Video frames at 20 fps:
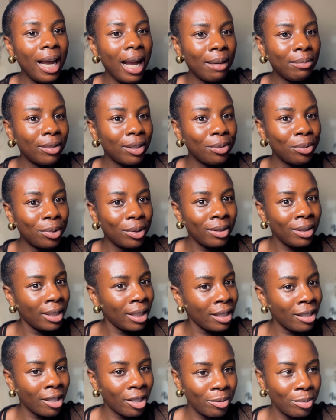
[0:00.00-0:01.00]
I'm just going to
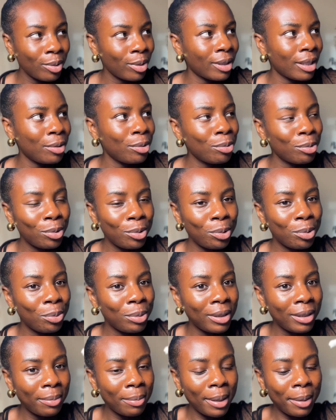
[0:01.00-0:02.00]
take out because I don't want to
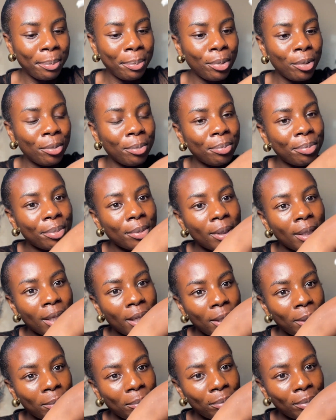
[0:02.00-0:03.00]
waste my pump.
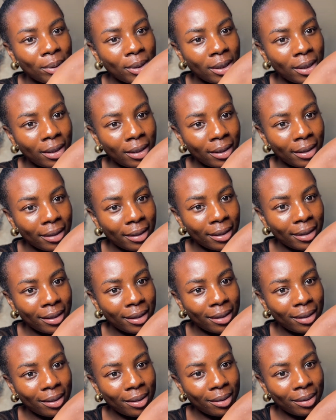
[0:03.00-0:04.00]
But this is it.
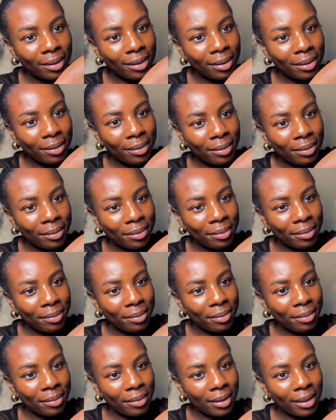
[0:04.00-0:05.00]

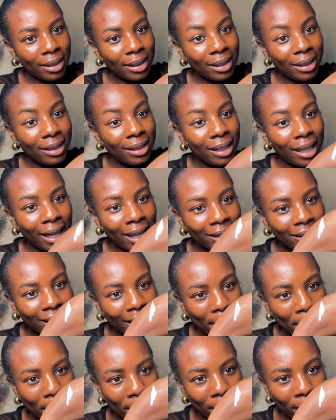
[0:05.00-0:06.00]
It has
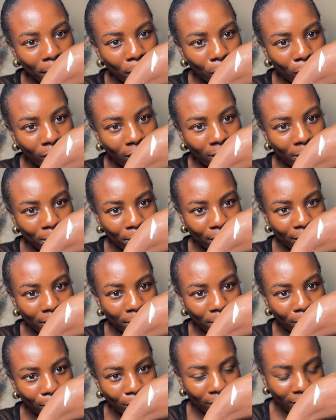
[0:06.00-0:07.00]
that milk, body
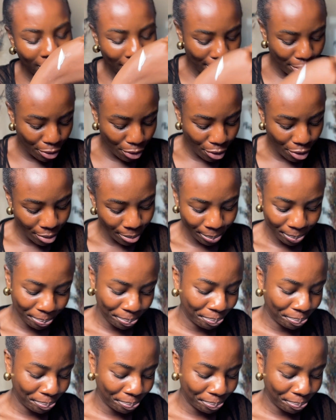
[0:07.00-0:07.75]
milk texture.